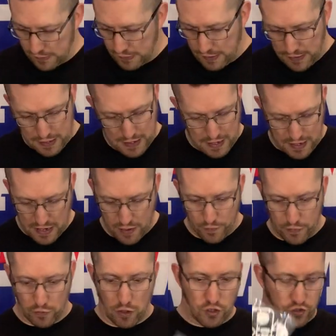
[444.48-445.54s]
And then
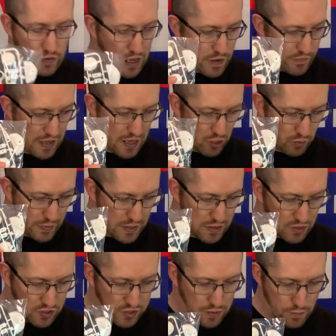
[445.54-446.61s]
we've got driver
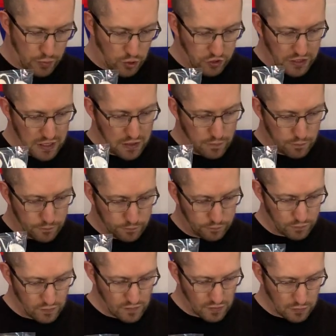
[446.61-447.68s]
helmet and body
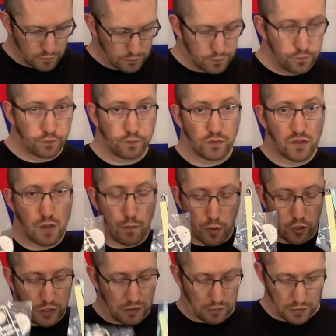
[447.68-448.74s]

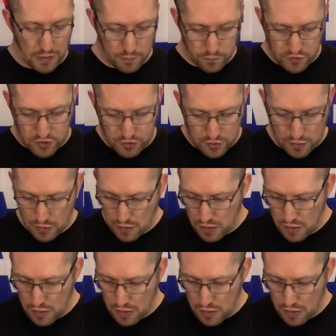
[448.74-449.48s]
clips,